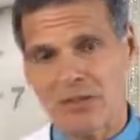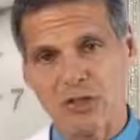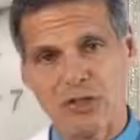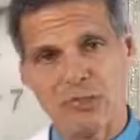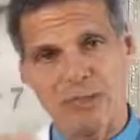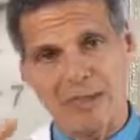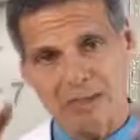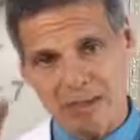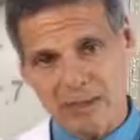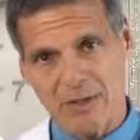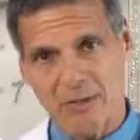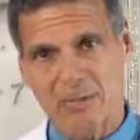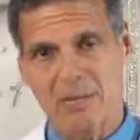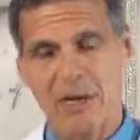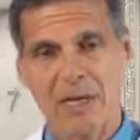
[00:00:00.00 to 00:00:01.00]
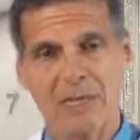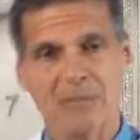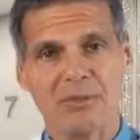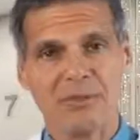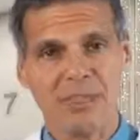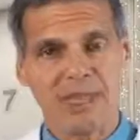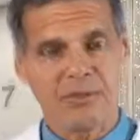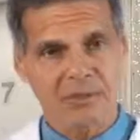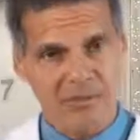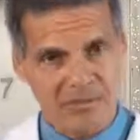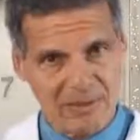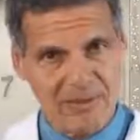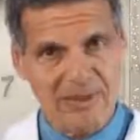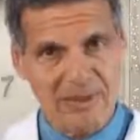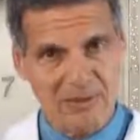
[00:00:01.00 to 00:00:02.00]
to treat other problems, you have to
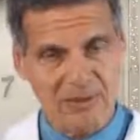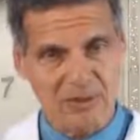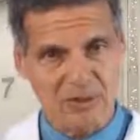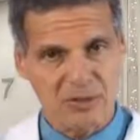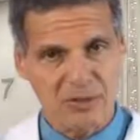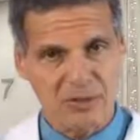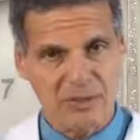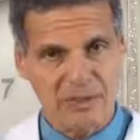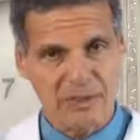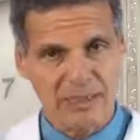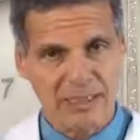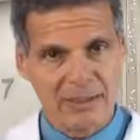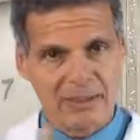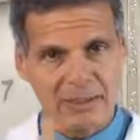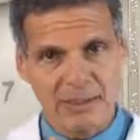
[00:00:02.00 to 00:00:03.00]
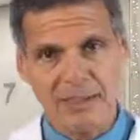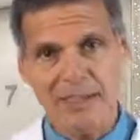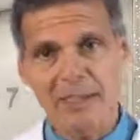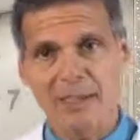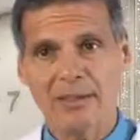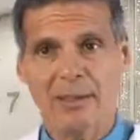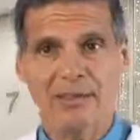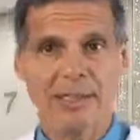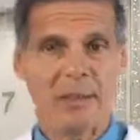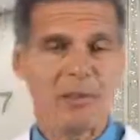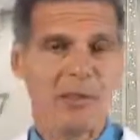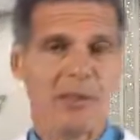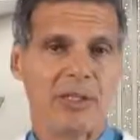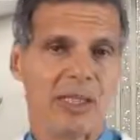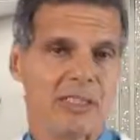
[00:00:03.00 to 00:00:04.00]
really know what you're doing. So click on the link
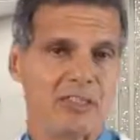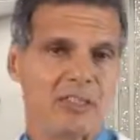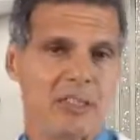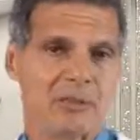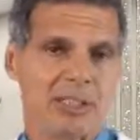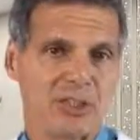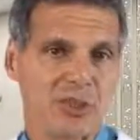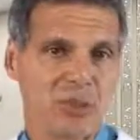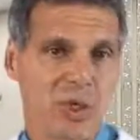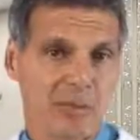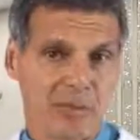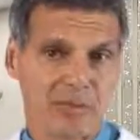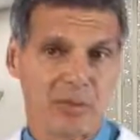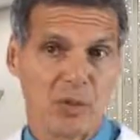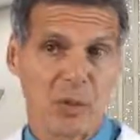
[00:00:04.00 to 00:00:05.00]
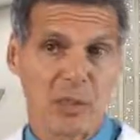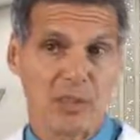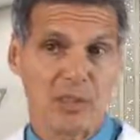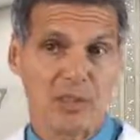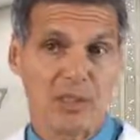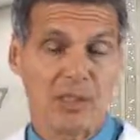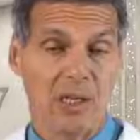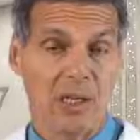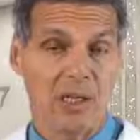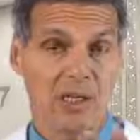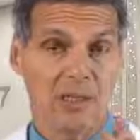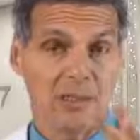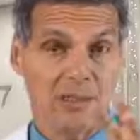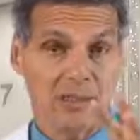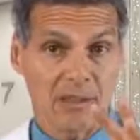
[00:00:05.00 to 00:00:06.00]
below. You can see my short review article
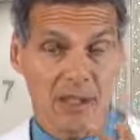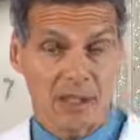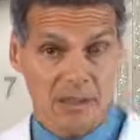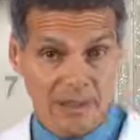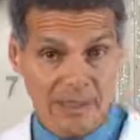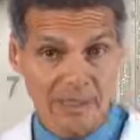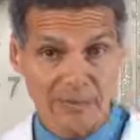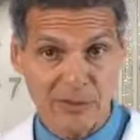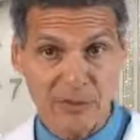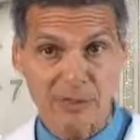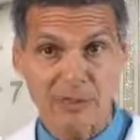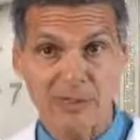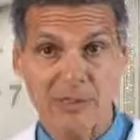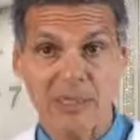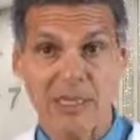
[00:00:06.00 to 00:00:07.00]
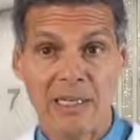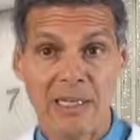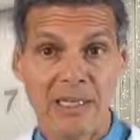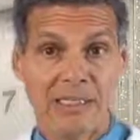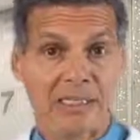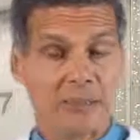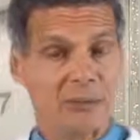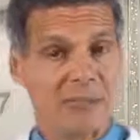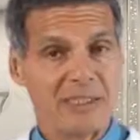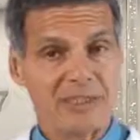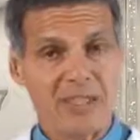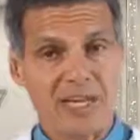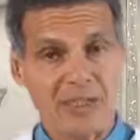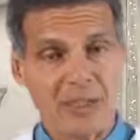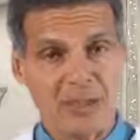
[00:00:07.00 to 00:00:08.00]
on licorice root. It
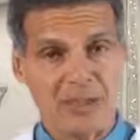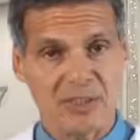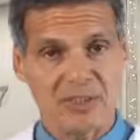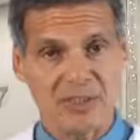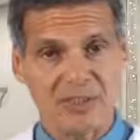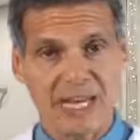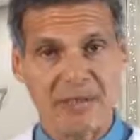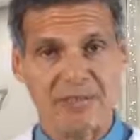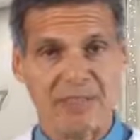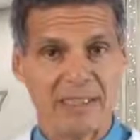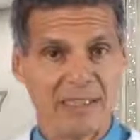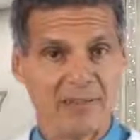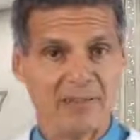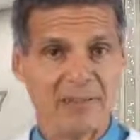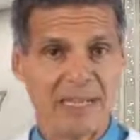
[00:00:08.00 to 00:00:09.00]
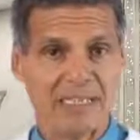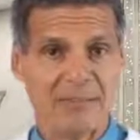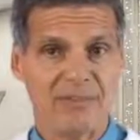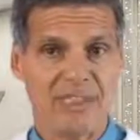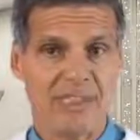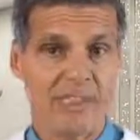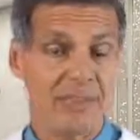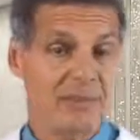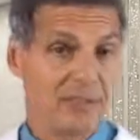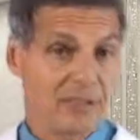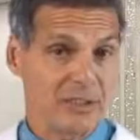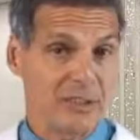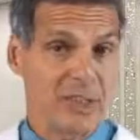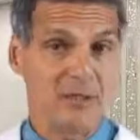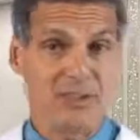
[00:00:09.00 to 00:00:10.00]
explains how to use it safely and effectively,
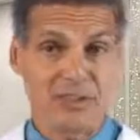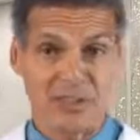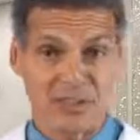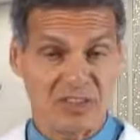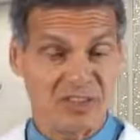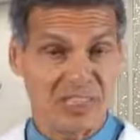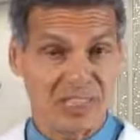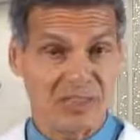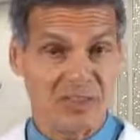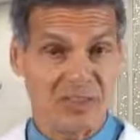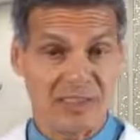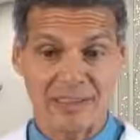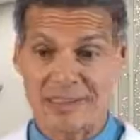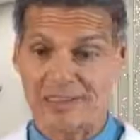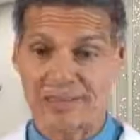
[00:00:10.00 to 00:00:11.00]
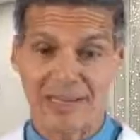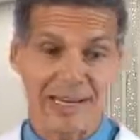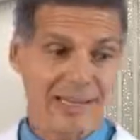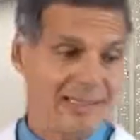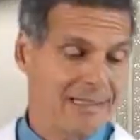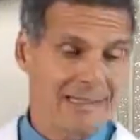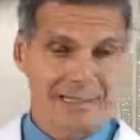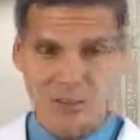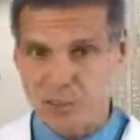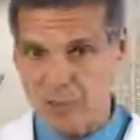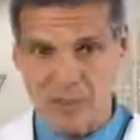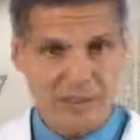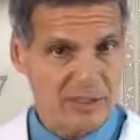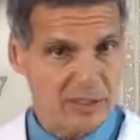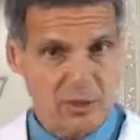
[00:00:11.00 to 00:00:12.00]
including dosage and standardized grade,
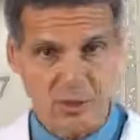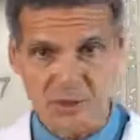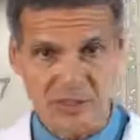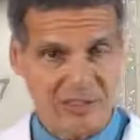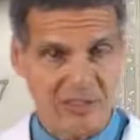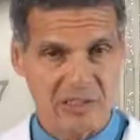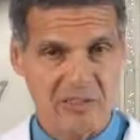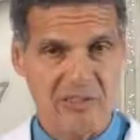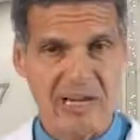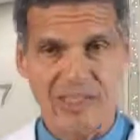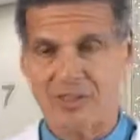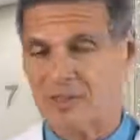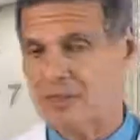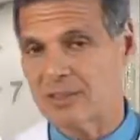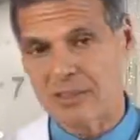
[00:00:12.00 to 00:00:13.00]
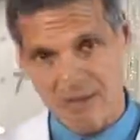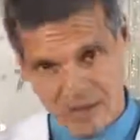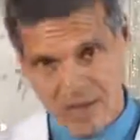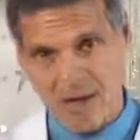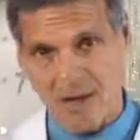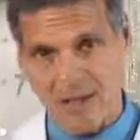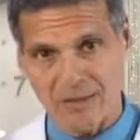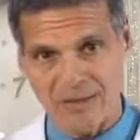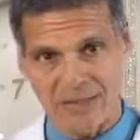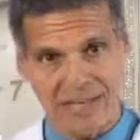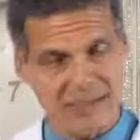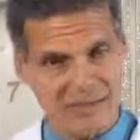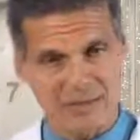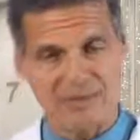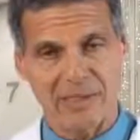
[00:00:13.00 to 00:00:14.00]
drug-nutrient interactions, all of
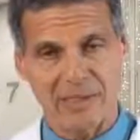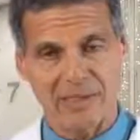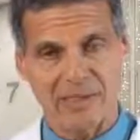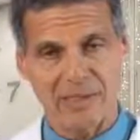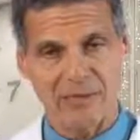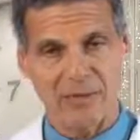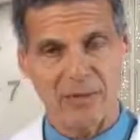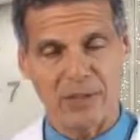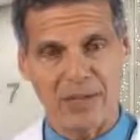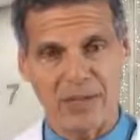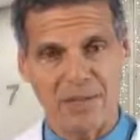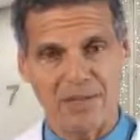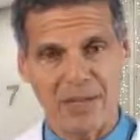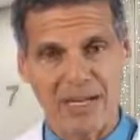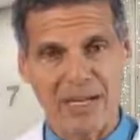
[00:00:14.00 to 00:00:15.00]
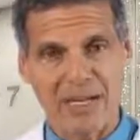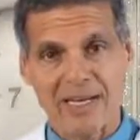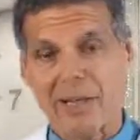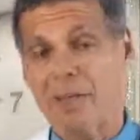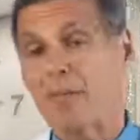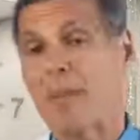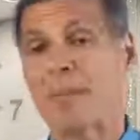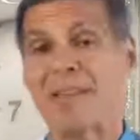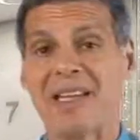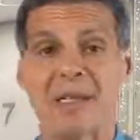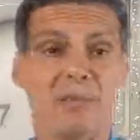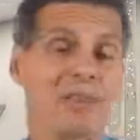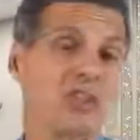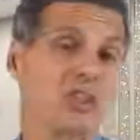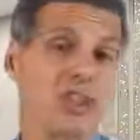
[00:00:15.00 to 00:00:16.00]
that. It's right there for you. Now remember
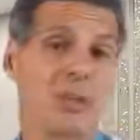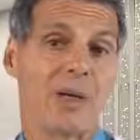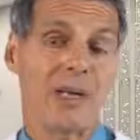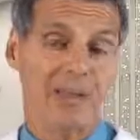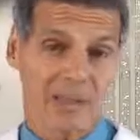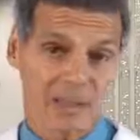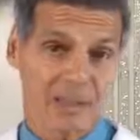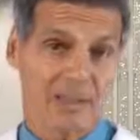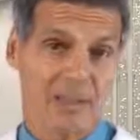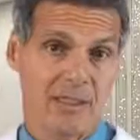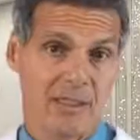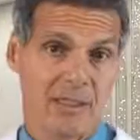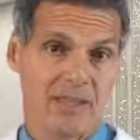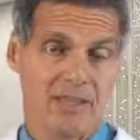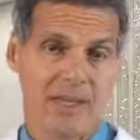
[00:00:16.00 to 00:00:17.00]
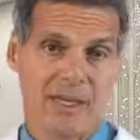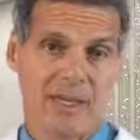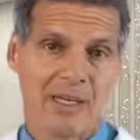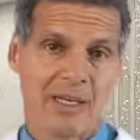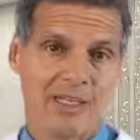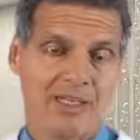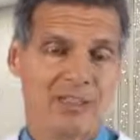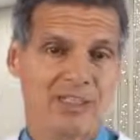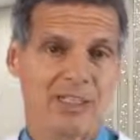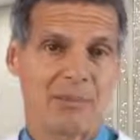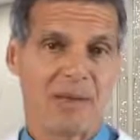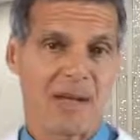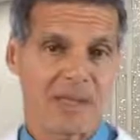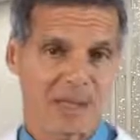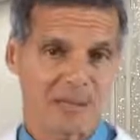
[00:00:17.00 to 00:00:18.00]
that at meschinohealth.com, you'll see
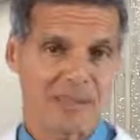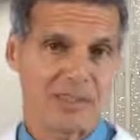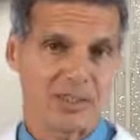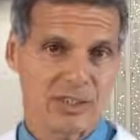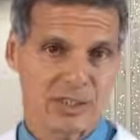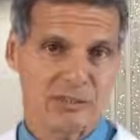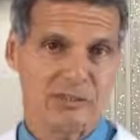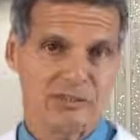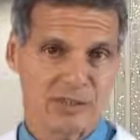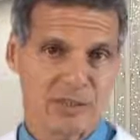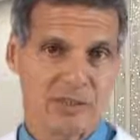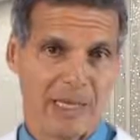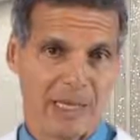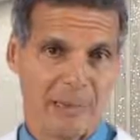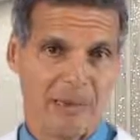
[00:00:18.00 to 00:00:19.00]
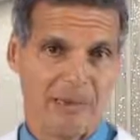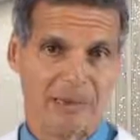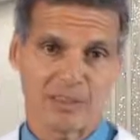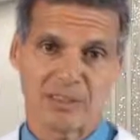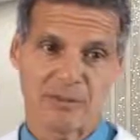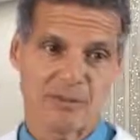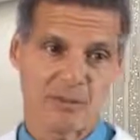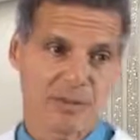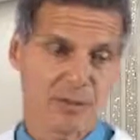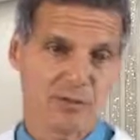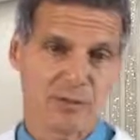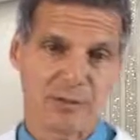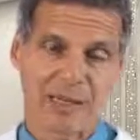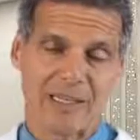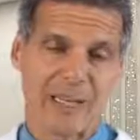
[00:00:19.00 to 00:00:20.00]
my other research review papers. You'll see footage
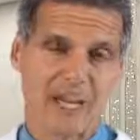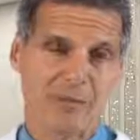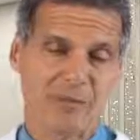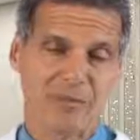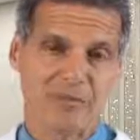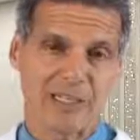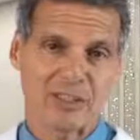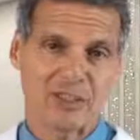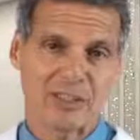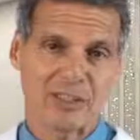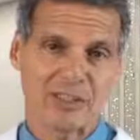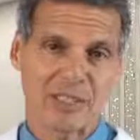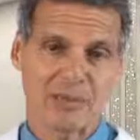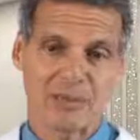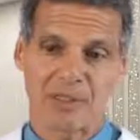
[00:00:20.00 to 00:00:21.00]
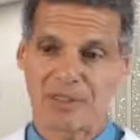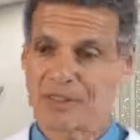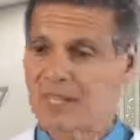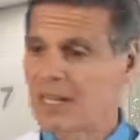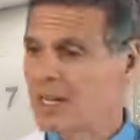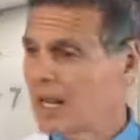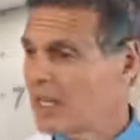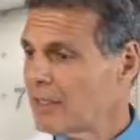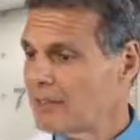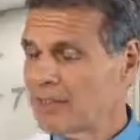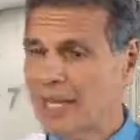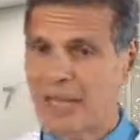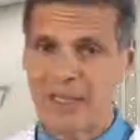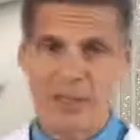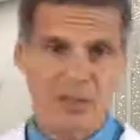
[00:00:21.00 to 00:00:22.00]
from my live professional seminars, other
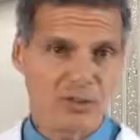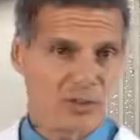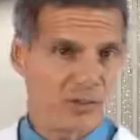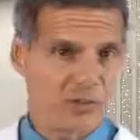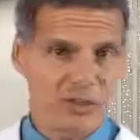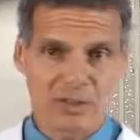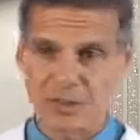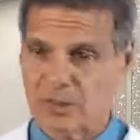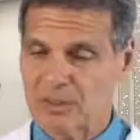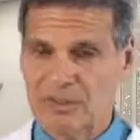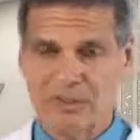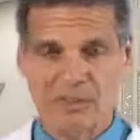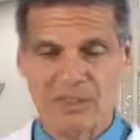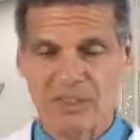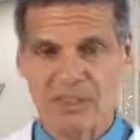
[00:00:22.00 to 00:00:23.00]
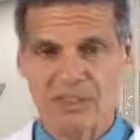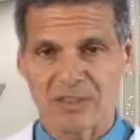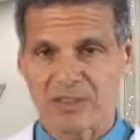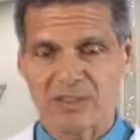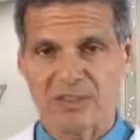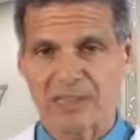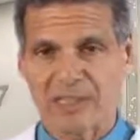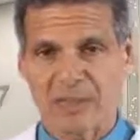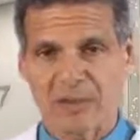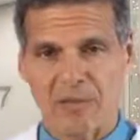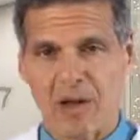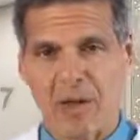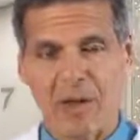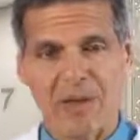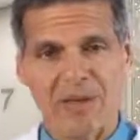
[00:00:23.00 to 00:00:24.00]
downloads and resources and videos I've created.
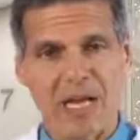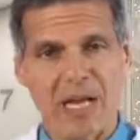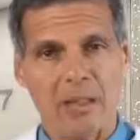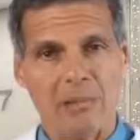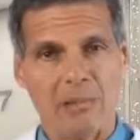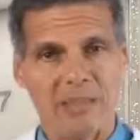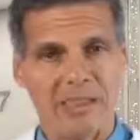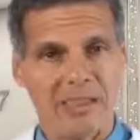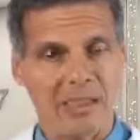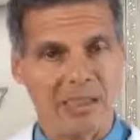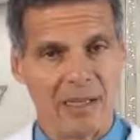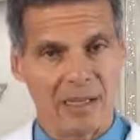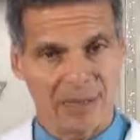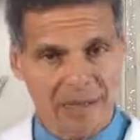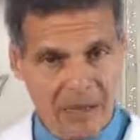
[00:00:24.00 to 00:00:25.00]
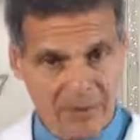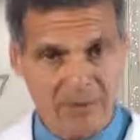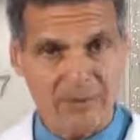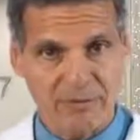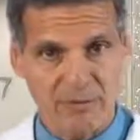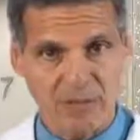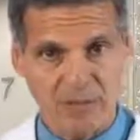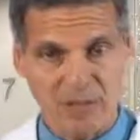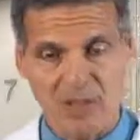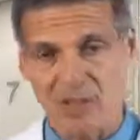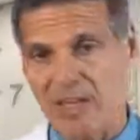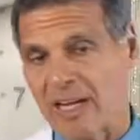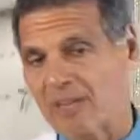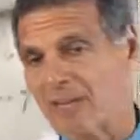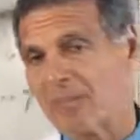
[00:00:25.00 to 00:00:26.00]
They're all there to help you lead a long, healthy, functional
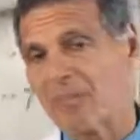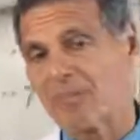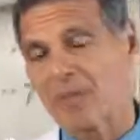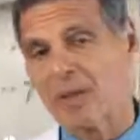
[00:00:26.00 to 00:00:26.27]
life.